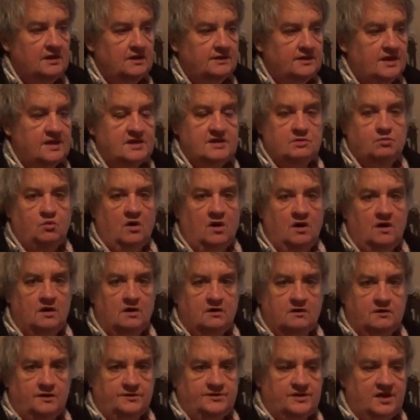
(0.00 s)
That's why
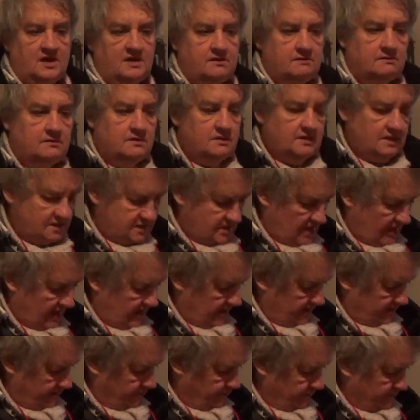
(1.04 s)
I got that
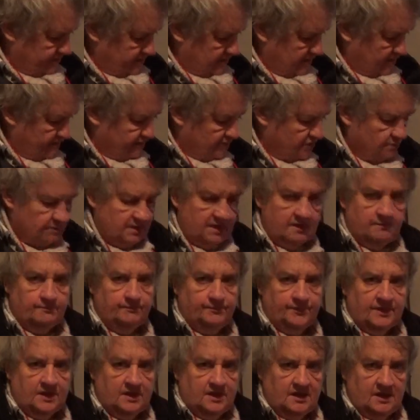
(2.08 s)
guitar, was given to me.
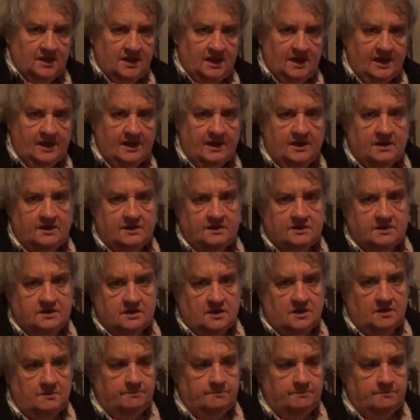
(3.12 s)
And